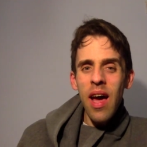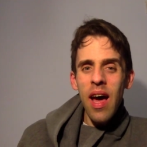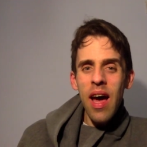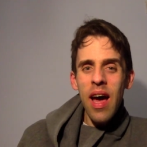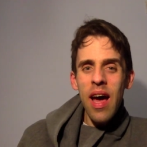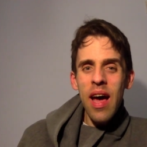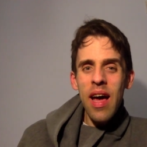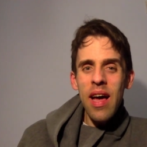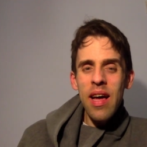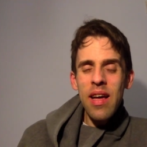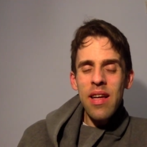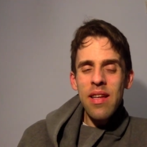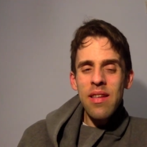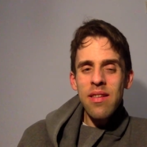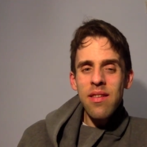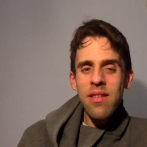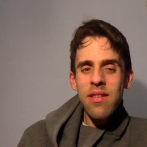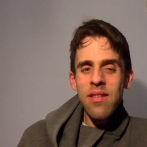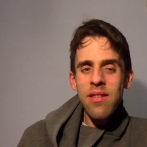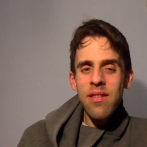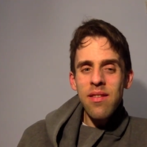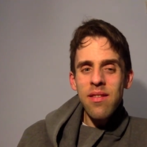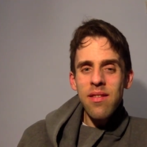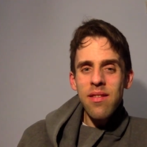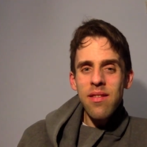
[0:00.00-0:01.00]

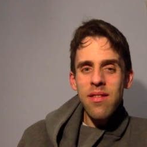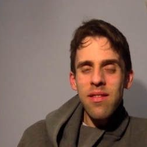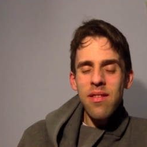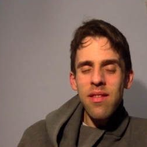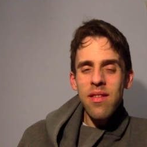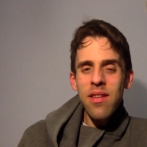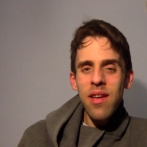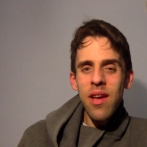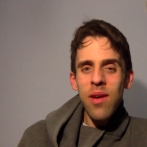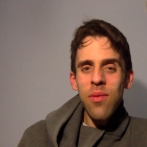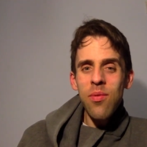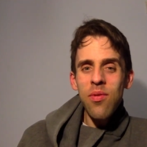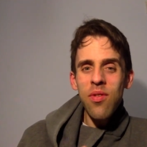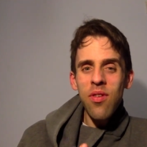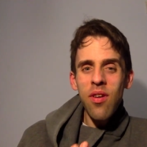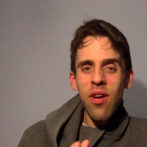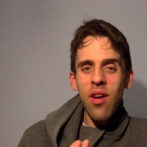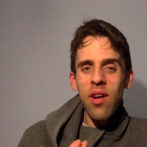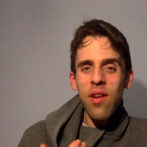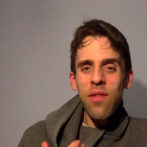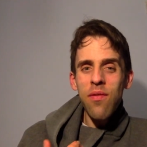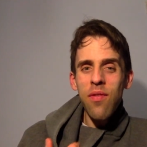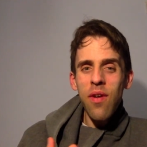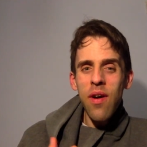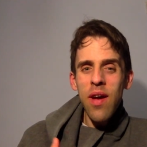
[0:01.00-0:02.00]
and it was
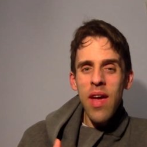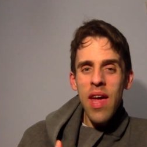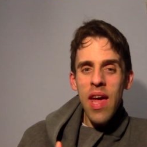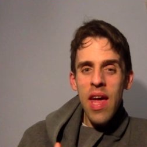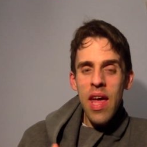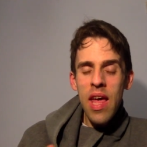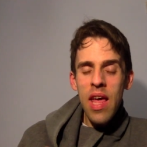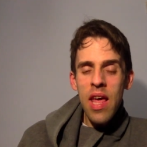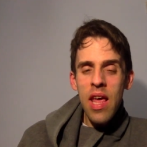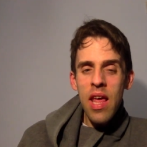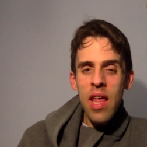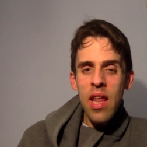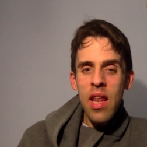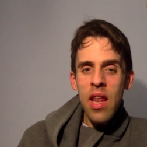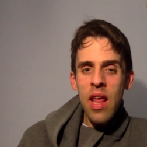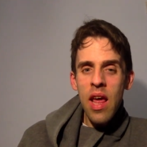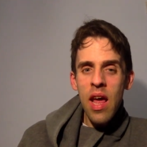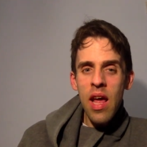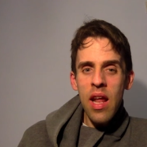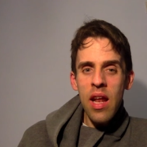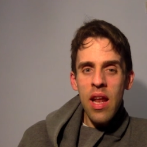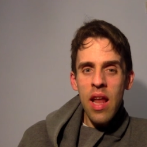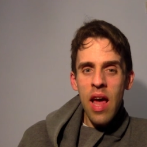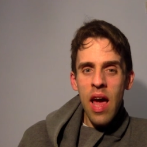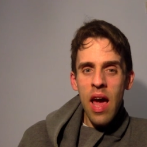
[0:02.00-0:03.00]
kind of very in
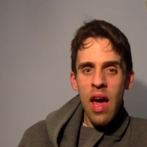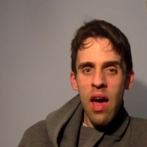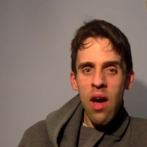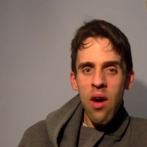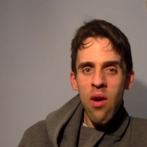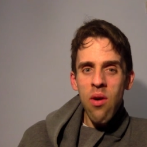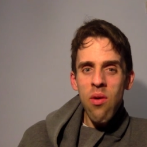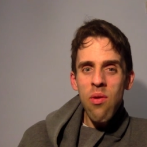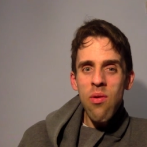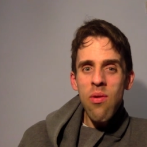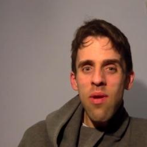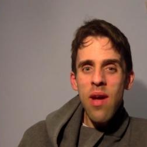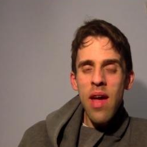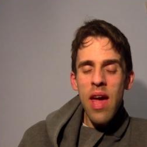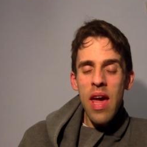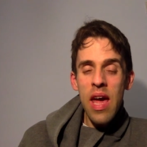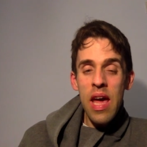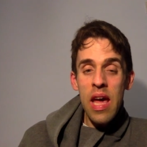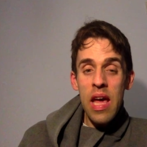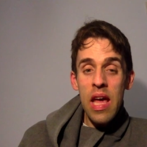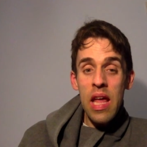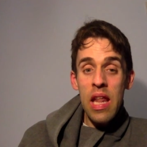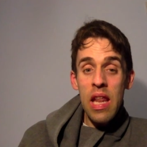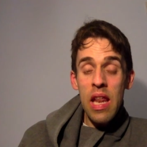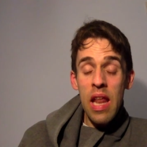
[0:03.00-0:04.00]
and out,
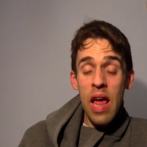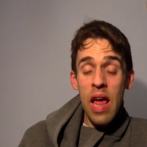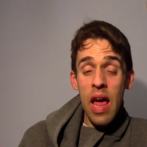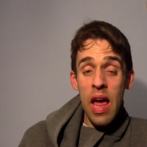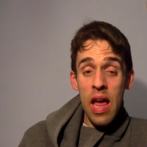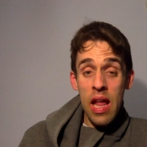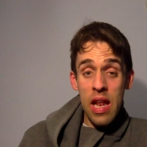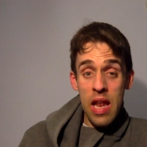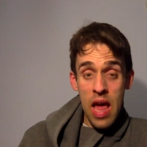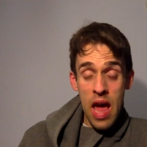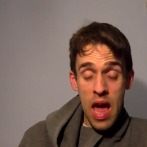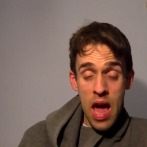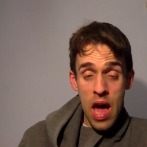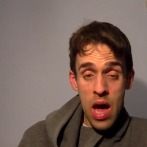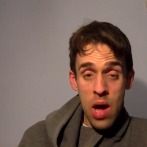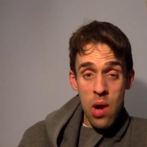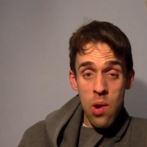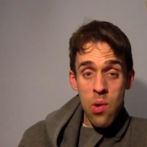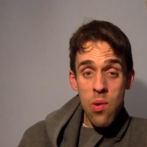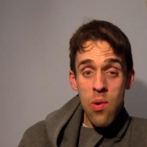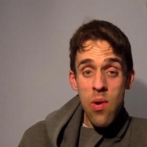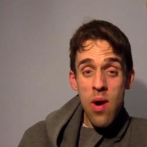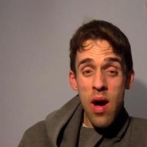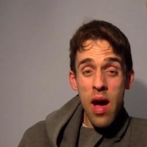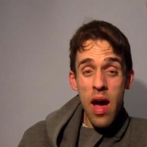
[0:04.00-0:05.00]
in and
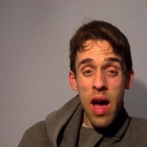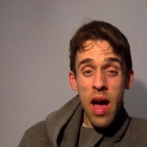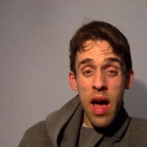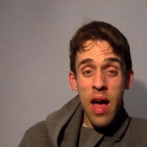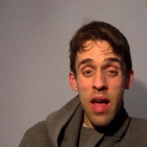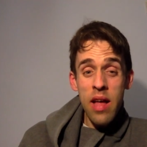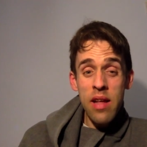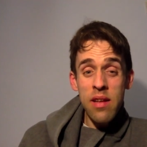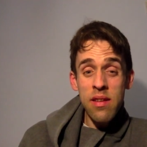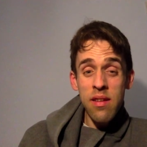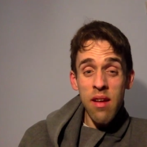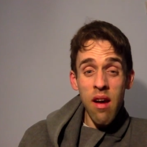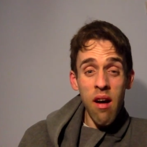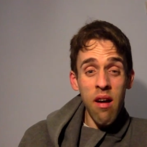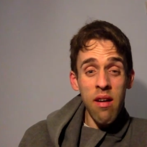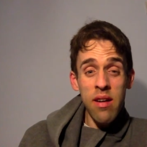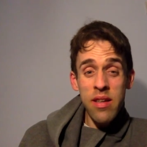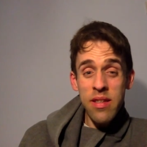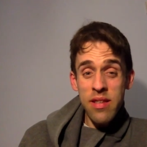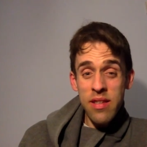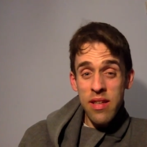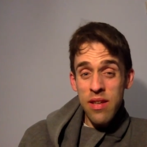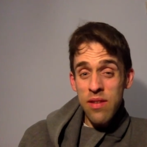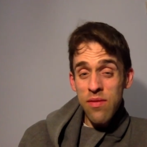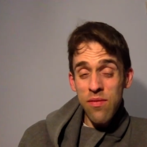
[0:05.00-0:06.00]
out, and I
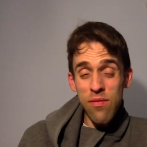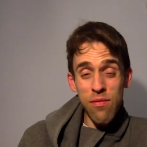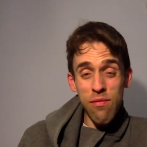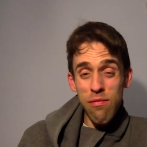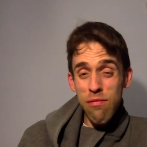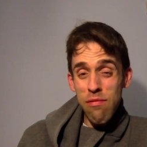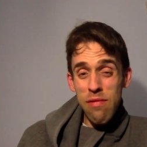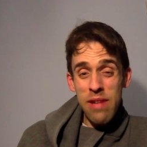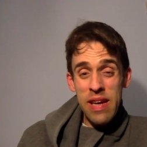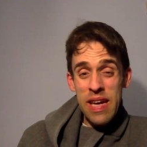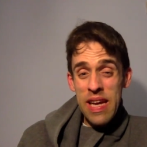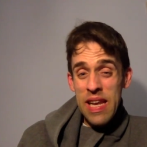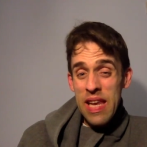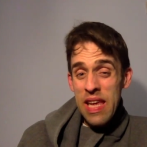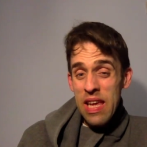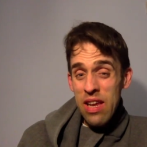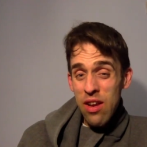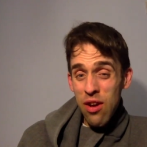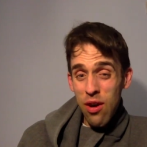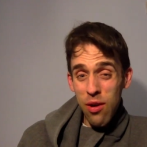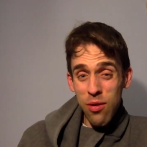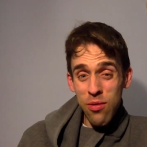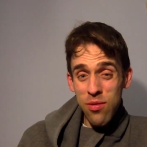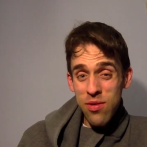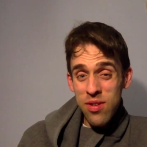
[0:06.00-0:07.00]
didn't really
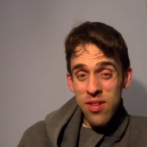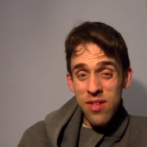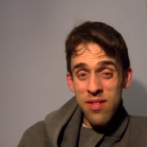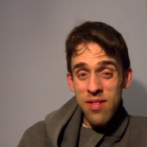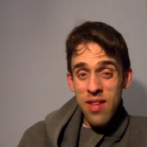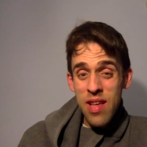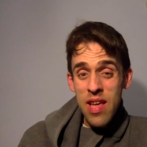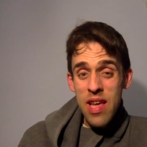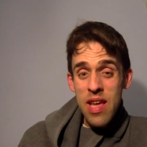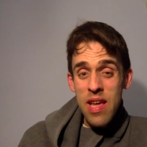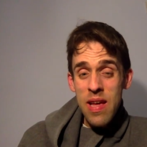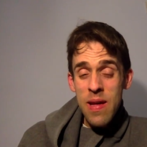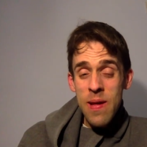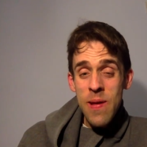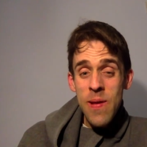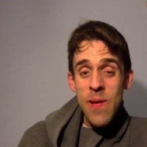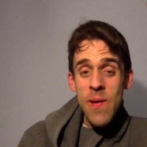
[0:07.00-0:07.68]
notice it.